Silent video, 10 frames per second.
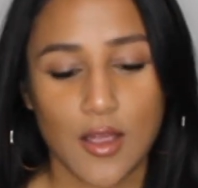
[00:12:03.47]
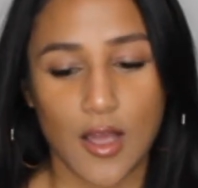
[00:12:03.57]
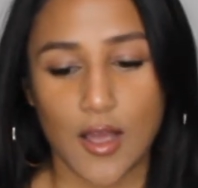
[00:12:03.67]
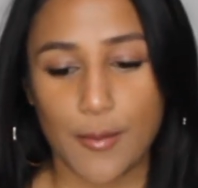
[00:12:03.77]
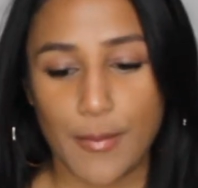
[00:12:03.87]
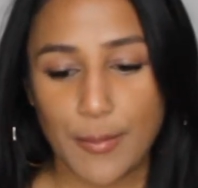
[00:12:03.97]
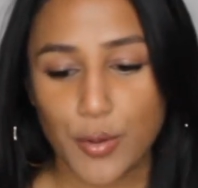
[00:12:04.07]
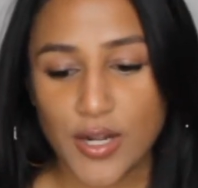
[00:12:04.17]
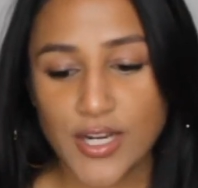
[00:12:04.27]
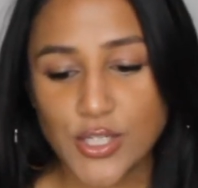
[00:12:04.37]
My
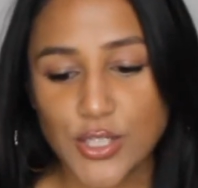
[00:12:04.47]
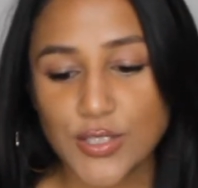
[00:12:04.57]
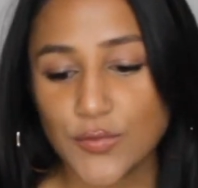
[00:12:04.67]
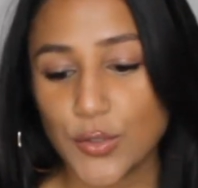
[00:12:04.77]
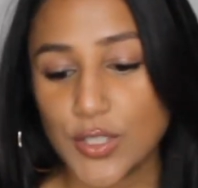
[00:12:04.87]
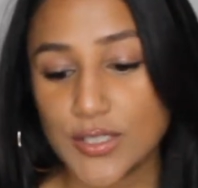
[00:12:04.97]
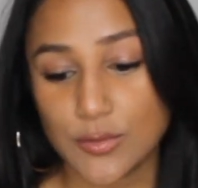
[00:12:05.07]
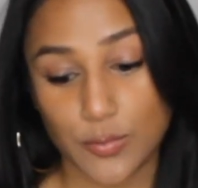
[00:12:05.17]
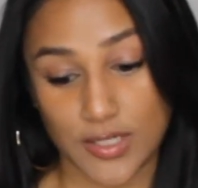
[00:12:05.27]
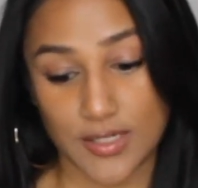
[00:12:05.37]
predictions for
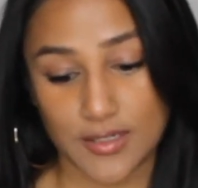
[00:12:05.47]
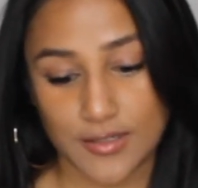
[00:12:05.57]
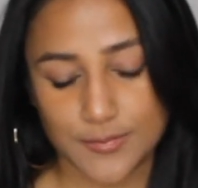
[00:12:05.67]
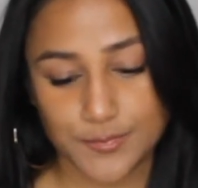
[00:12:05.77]
this week,